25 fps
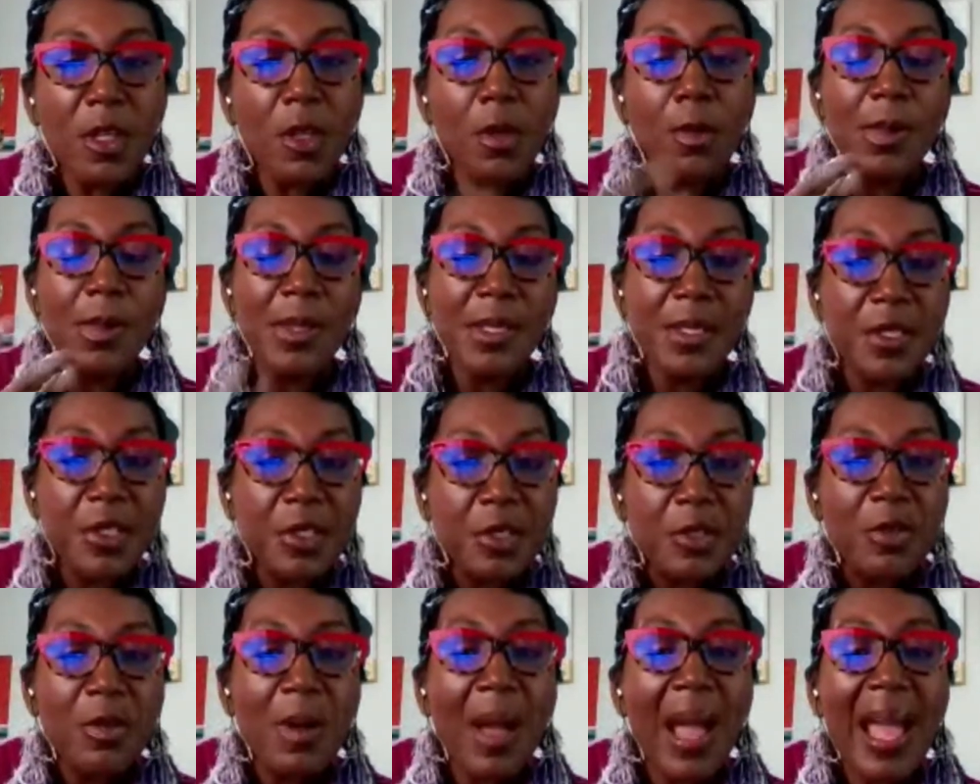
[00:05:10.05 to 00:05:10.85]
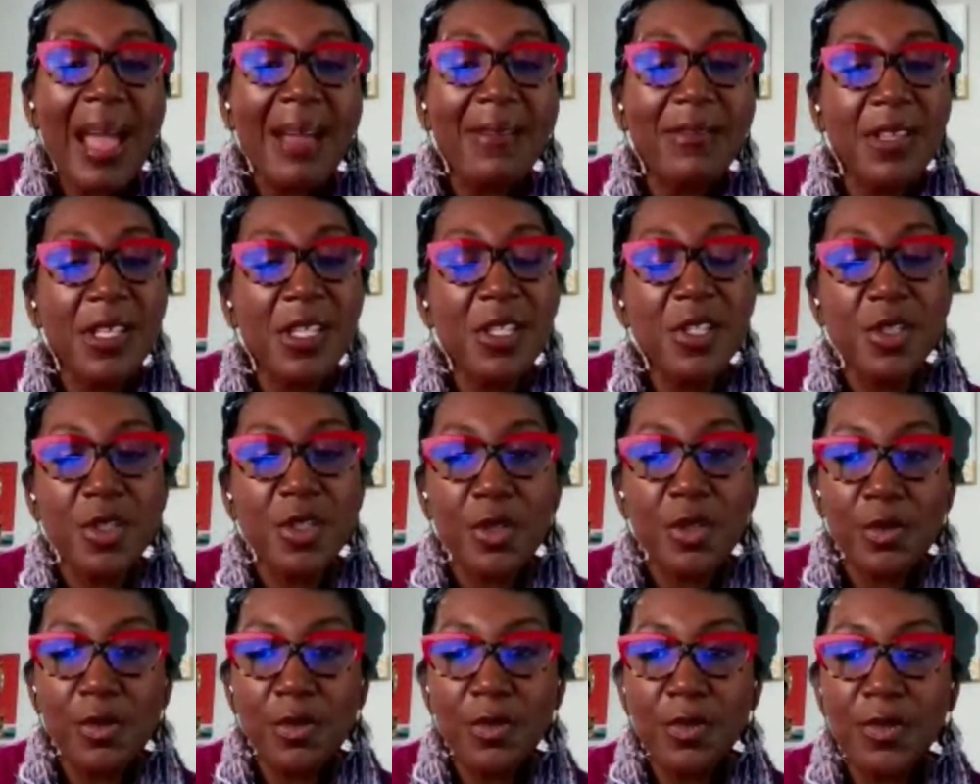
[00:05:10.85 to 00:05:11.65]
We do have these
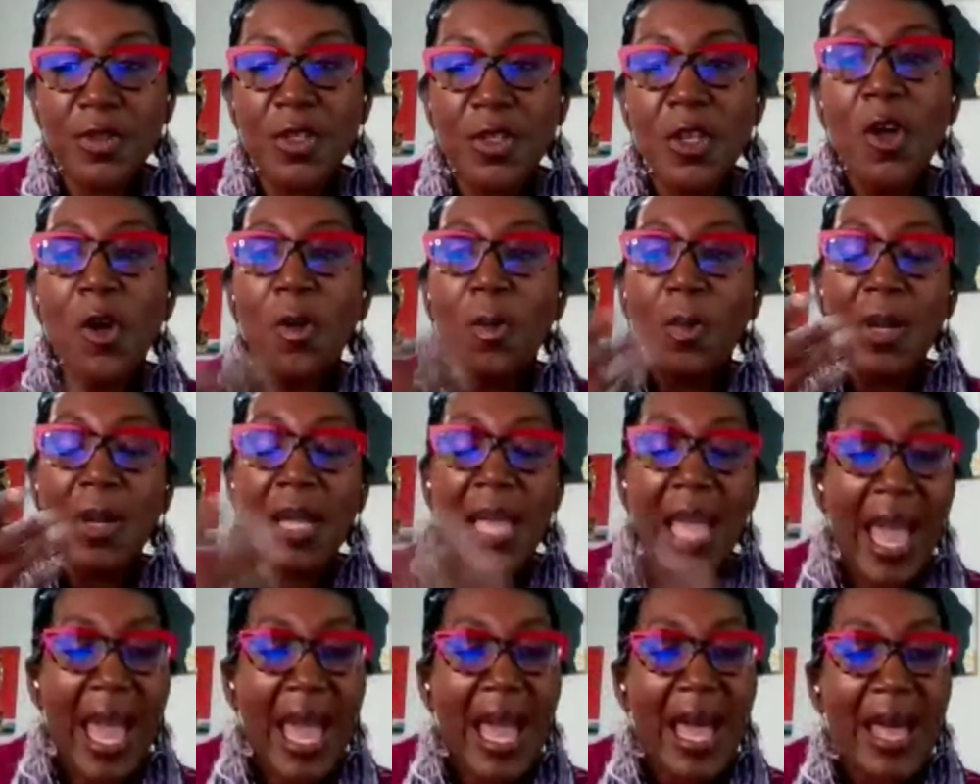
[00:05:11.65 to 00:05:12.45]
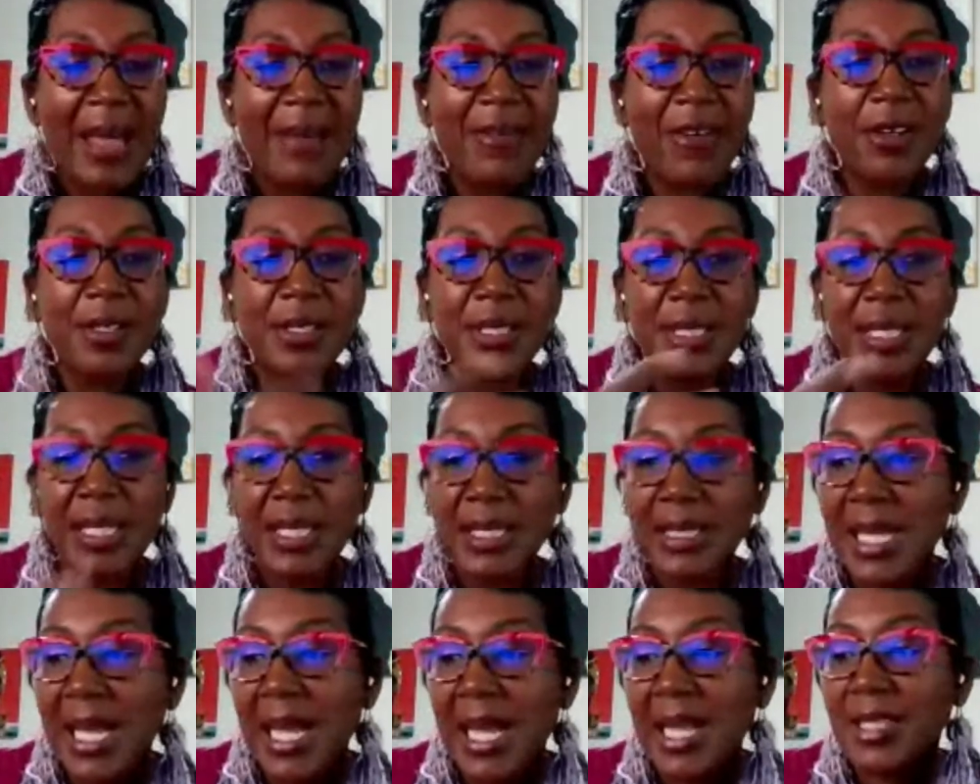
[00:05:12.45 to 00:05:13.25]
tools. We have our
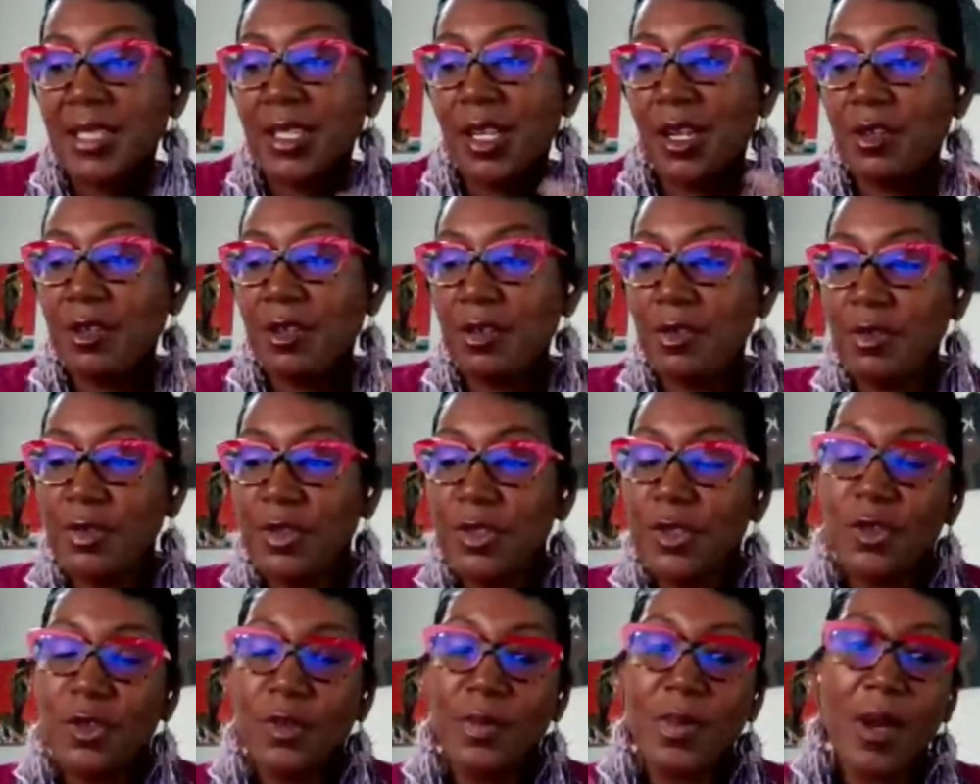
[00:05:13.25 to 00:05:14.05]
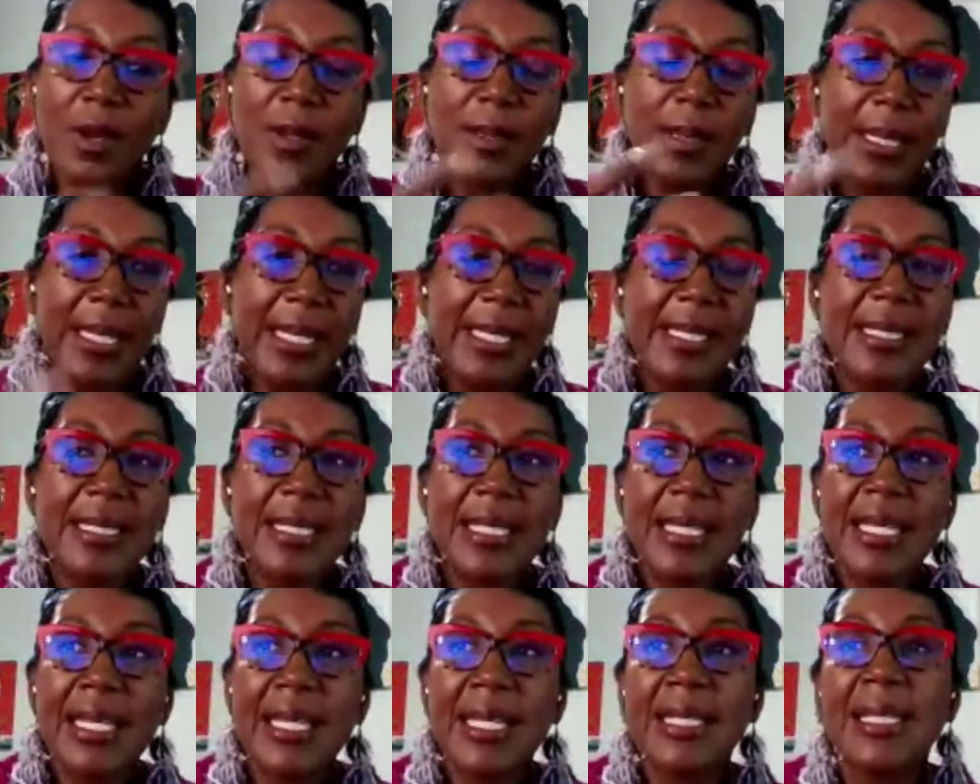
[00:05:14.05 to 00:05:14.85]
TikToks, our YouTube, our
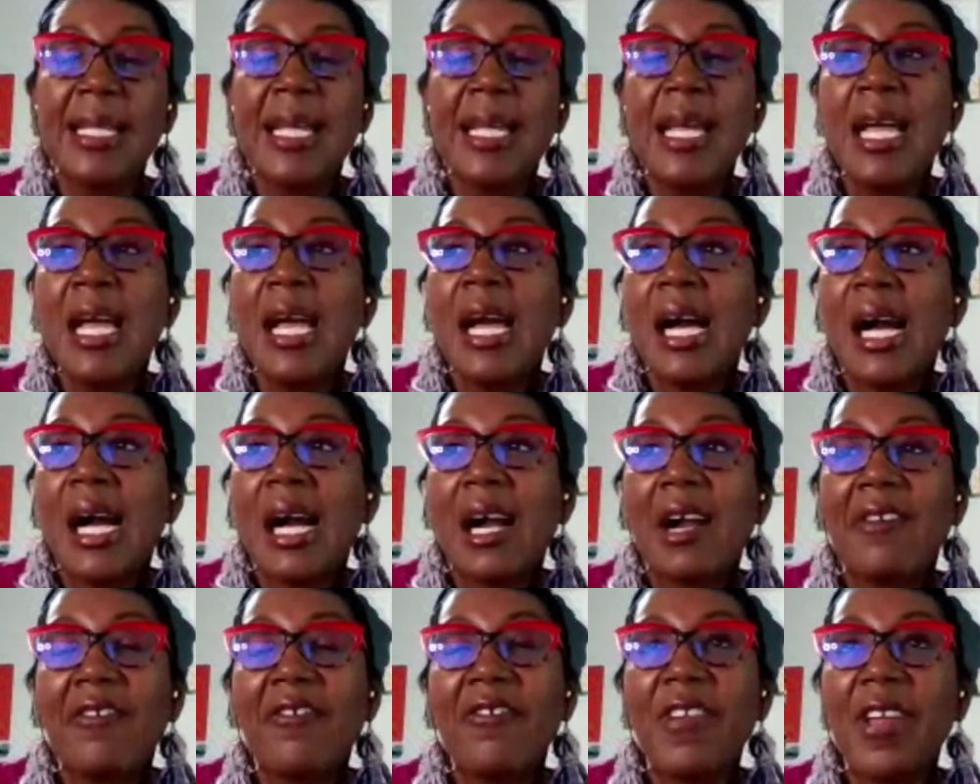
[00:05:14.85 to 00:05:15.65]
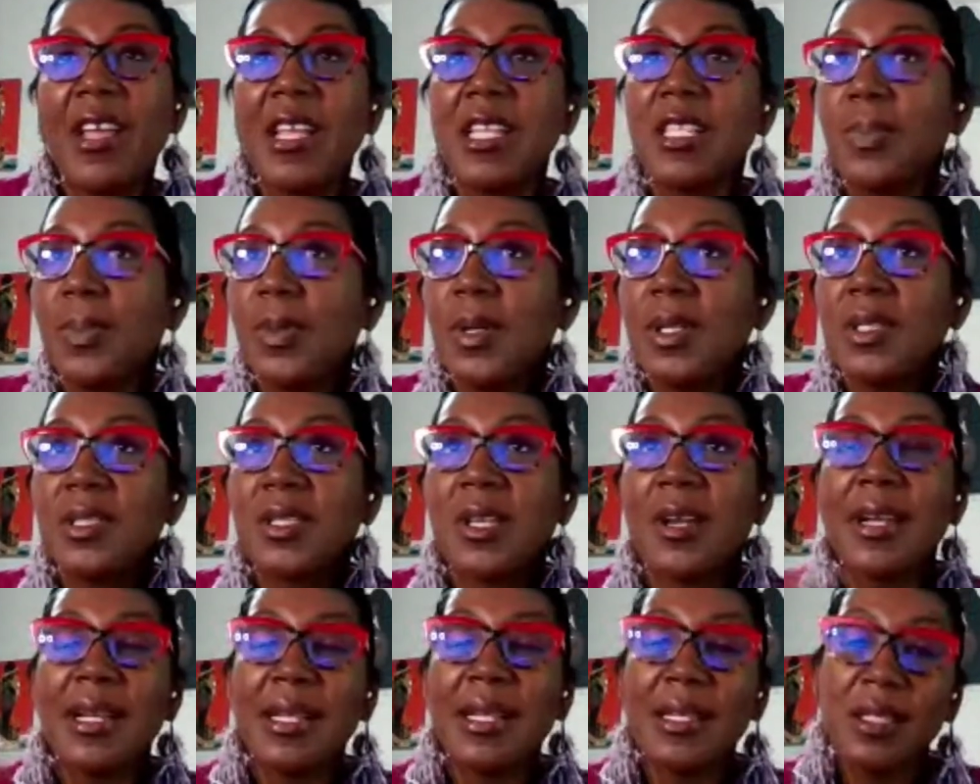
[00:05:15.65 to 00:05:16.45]
LinkedIn, our Facebooks,
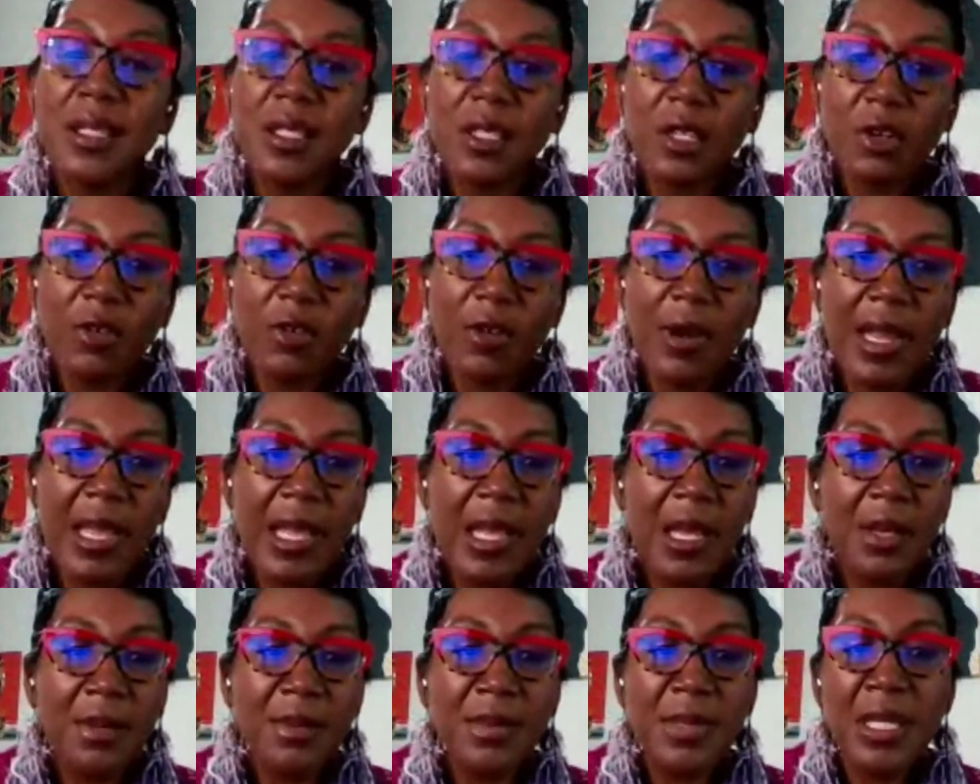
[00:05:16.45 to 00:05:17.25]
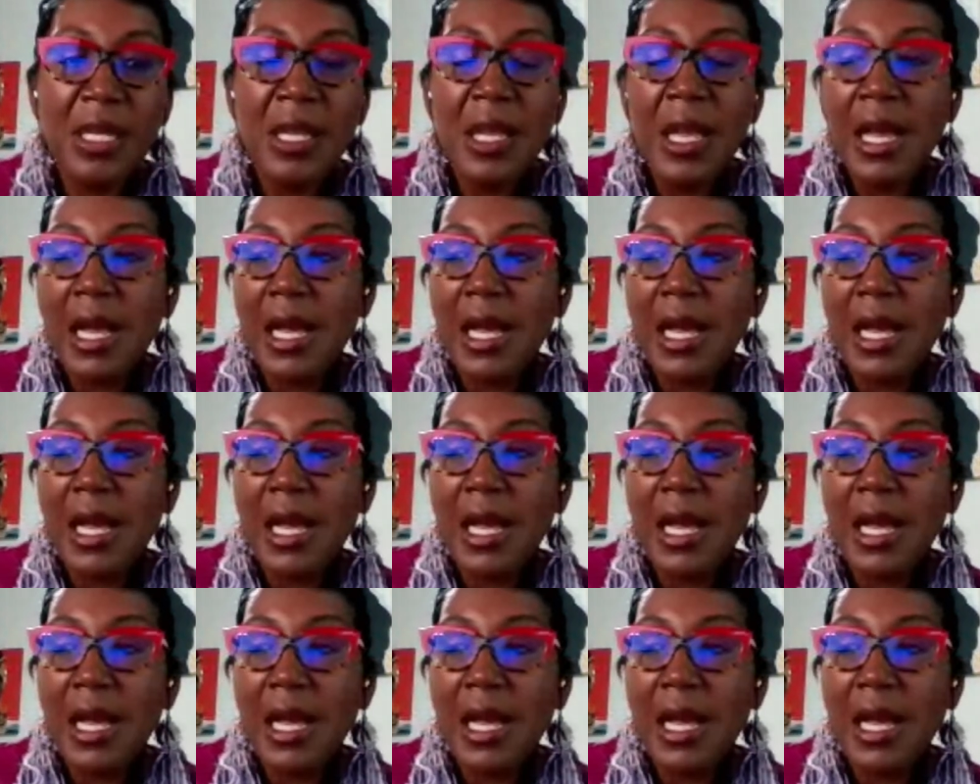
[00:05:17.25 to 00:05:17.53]
our Instagrams,